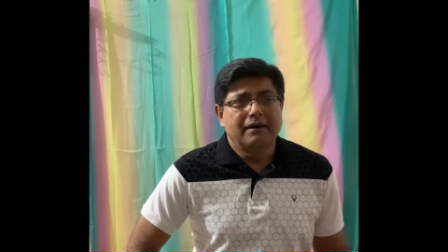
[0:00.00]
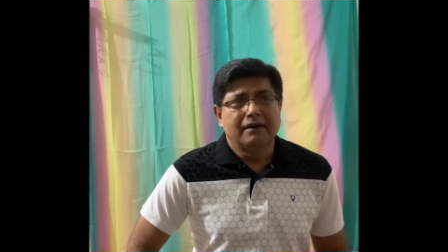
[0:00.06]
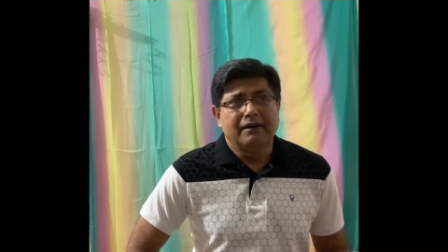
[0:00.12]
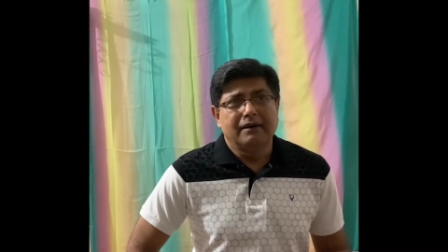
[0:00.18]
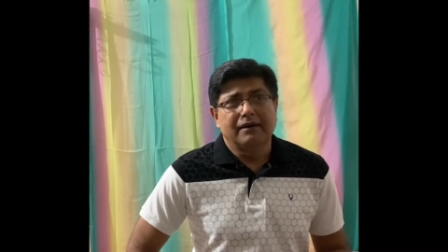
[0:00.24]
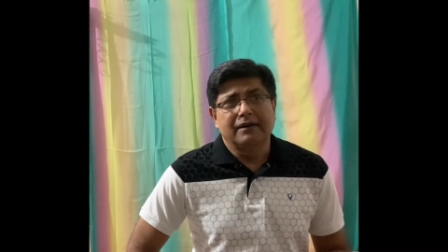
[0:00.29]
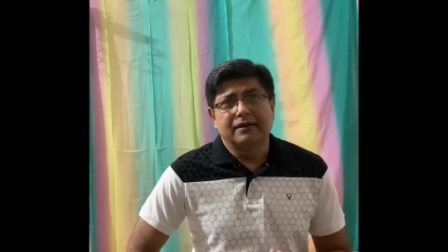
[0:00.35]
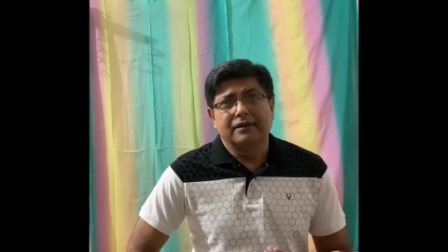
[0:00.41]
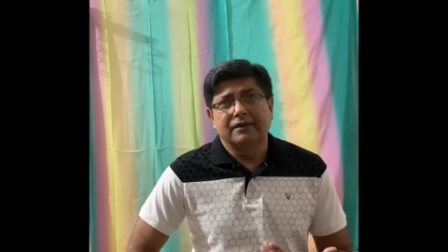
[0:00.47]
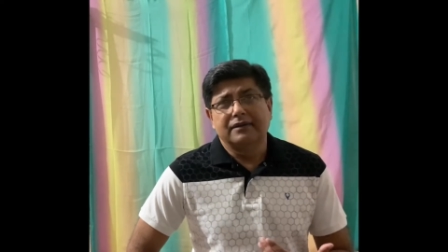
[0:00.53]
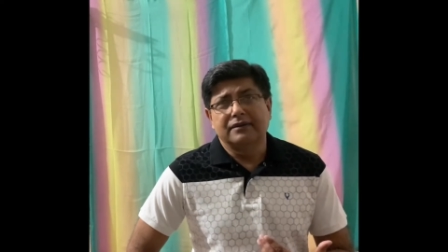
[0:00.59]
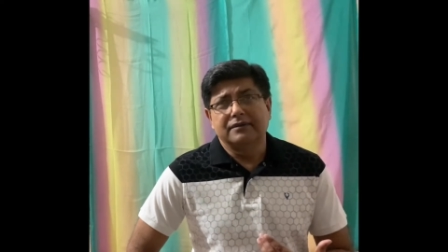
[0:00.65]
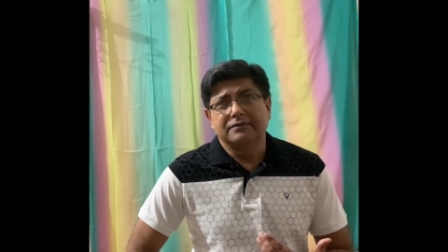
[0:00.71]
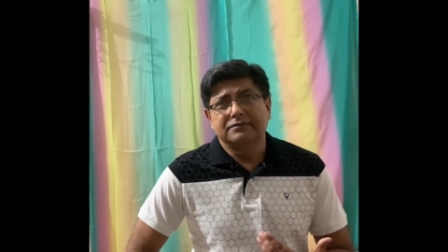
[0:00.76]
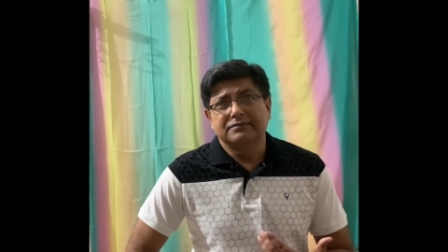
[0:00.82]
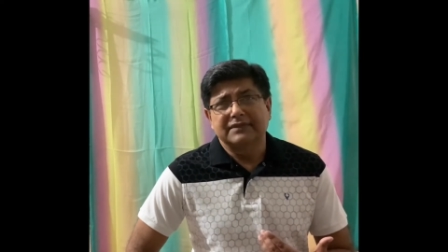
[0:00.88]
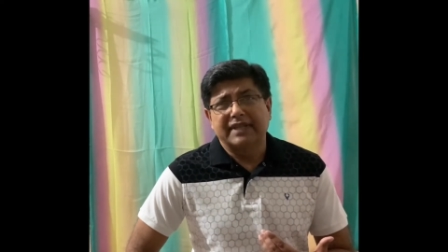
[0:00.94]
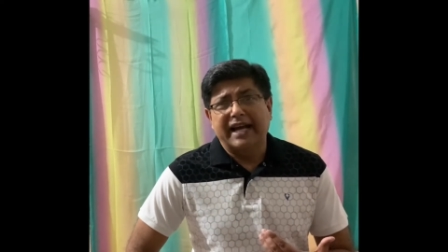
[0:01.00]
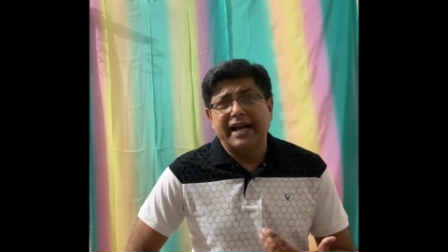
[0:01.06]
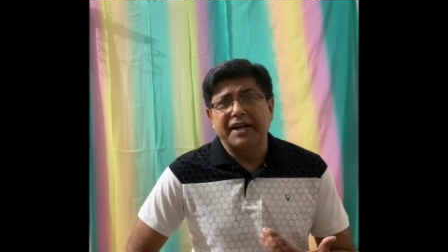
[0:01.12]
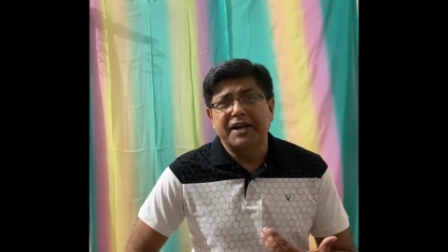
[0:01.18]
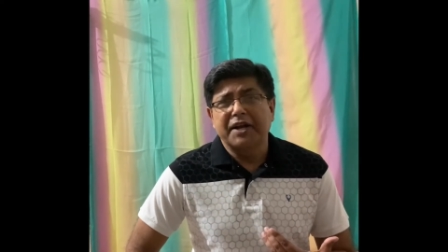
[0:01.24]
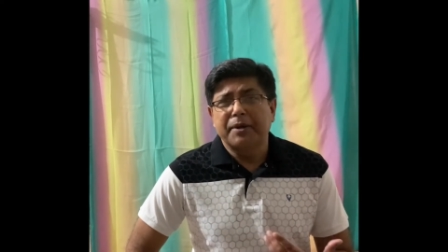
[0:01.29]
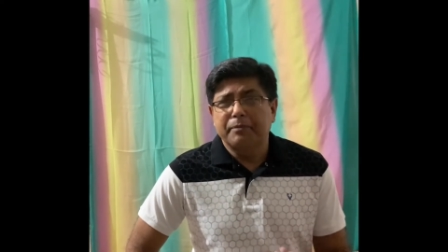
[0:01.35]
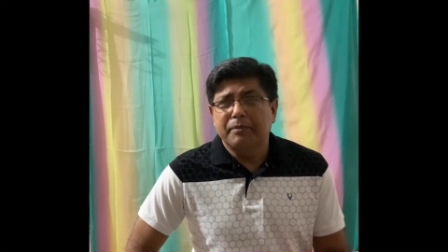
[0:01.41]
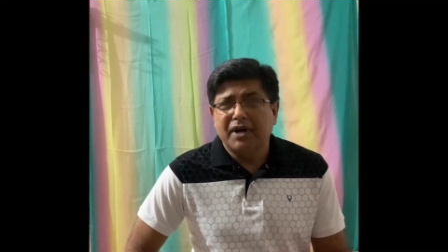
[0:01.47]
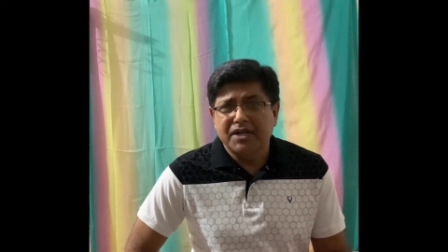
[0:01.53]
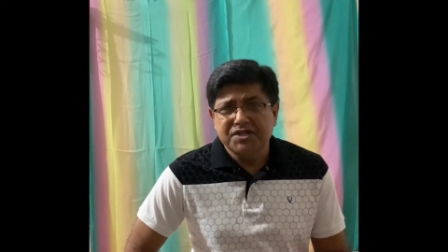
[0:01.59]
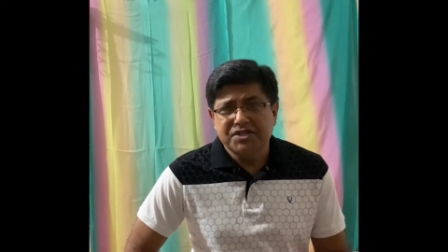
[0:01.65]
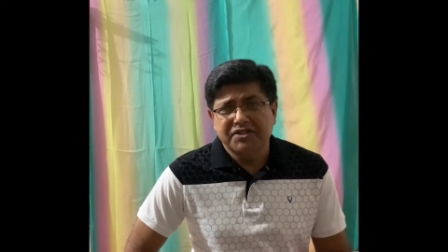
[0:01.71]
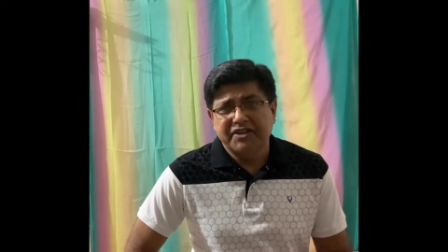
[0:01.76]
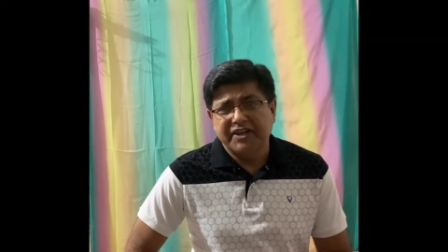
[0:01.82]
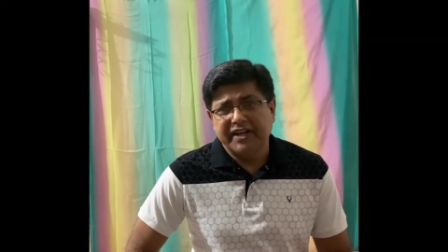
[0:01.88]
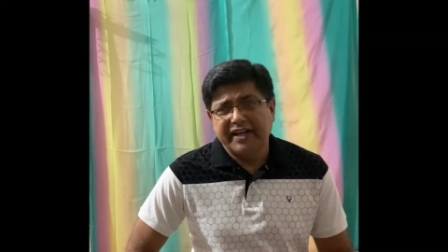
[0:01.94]
an
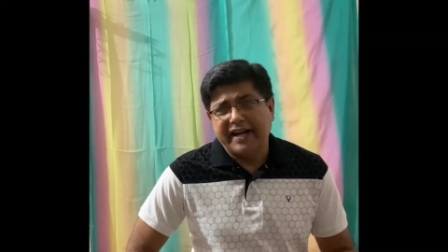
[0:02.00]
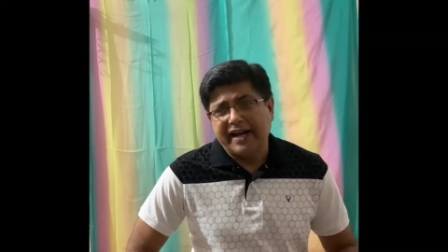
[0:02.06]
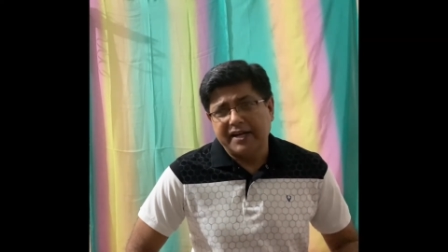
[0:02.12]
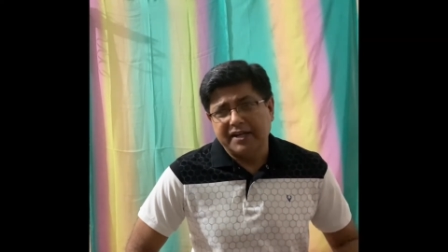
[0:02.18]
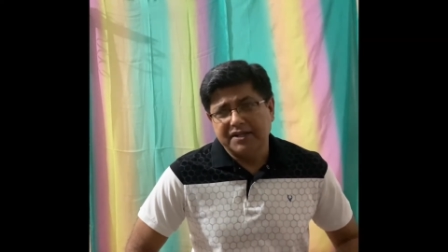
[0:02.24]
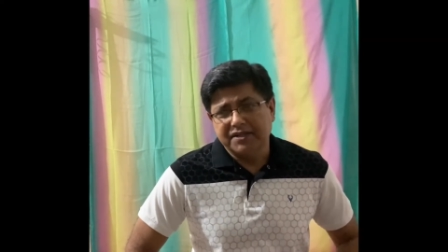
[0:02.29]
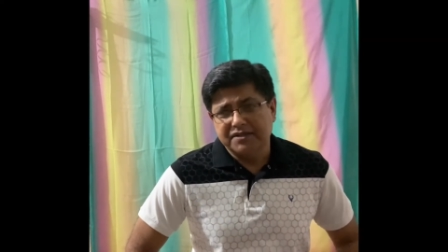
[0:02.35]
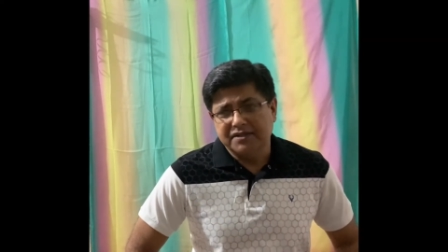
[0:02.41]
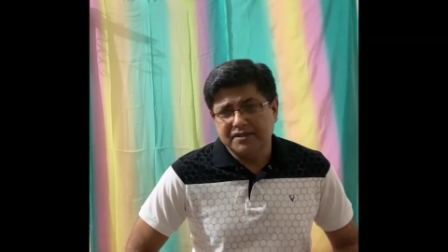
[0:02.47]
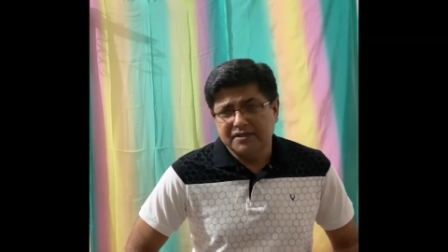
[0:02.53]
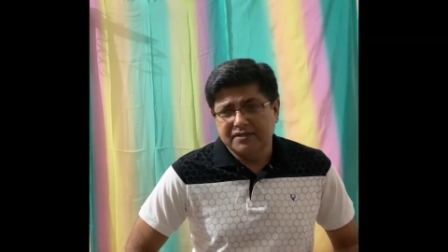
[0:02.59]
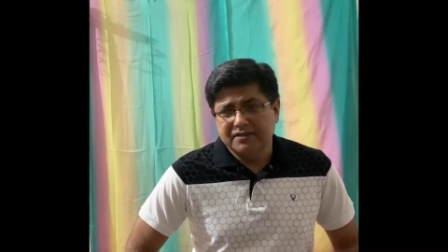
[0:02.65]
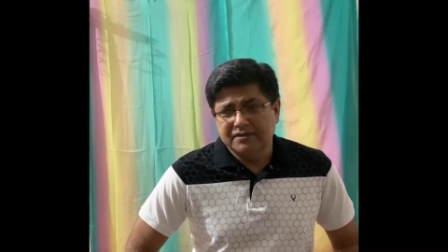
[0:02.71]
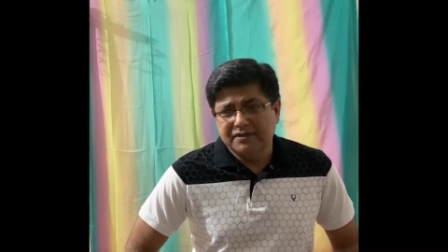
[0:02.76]
imaginary character.